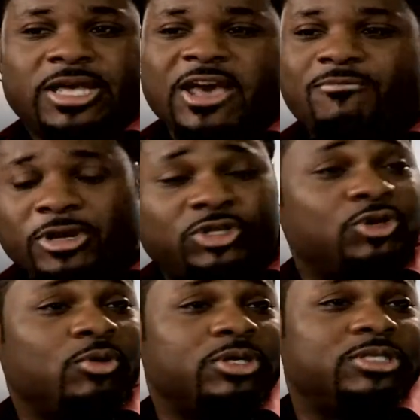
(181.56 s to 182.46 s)
to have my
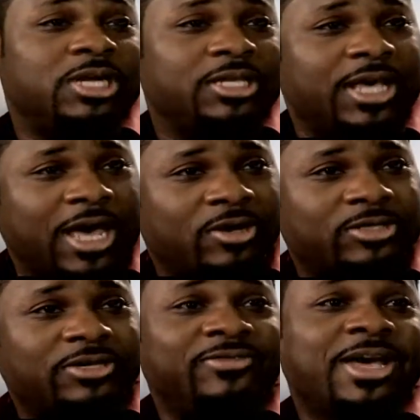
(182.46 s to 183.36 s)
chores done in the
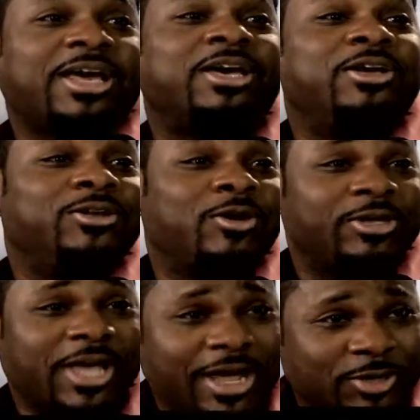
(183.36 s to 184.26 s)
house. If not, I couldn't go to
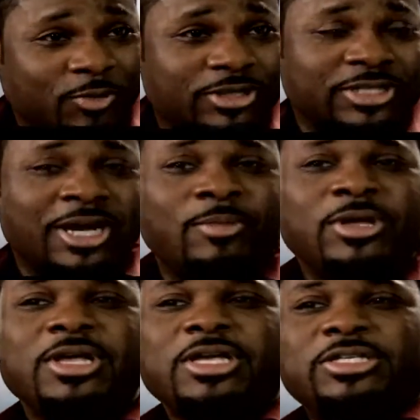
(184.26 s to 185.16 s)
the acting workshop.
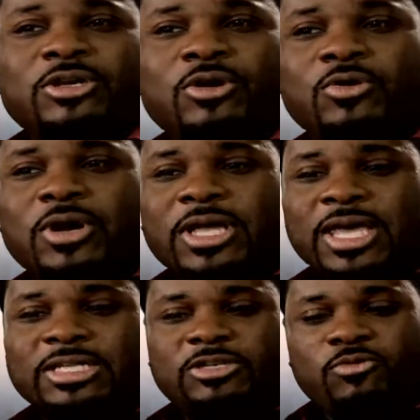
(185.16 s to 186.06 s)
So
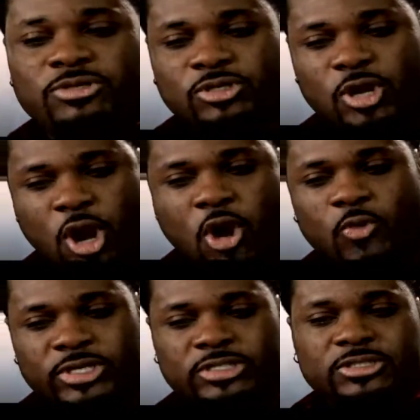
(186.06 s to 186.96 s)
again, she was just
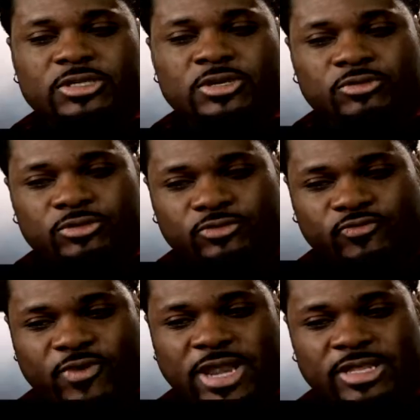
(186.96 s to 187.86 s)
always, you know,
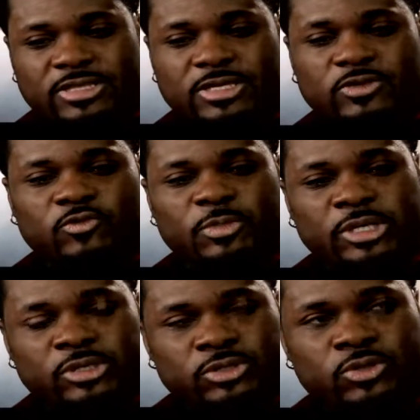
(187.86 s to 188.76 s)
finding things for me
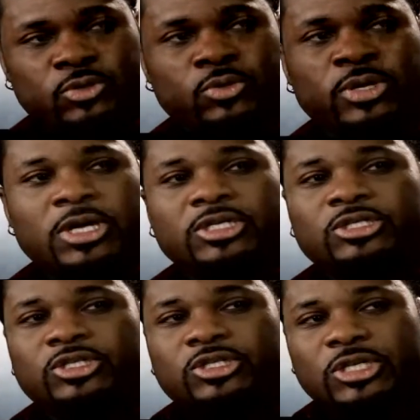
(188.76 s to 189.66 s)
to do
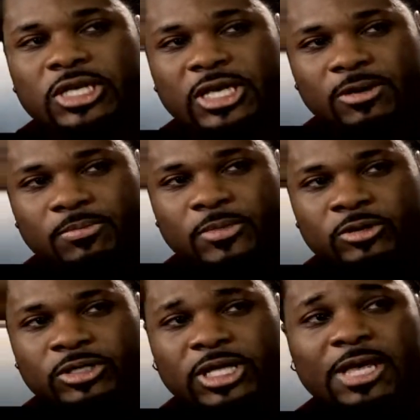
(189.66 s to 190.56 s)
just to keep, you
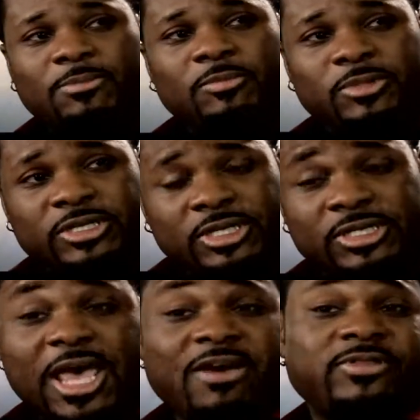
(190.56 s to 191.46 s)
know, to keep me busy and
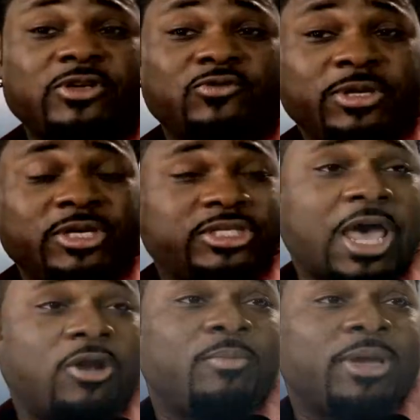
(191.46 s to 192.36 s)
to have things for me to
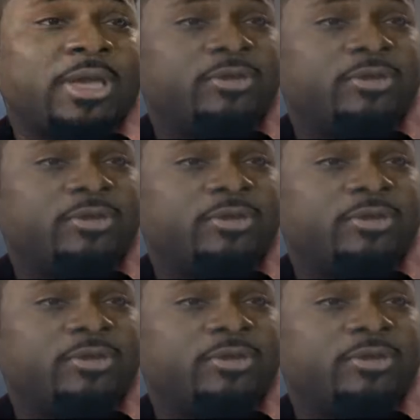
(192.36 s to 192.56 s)
channel my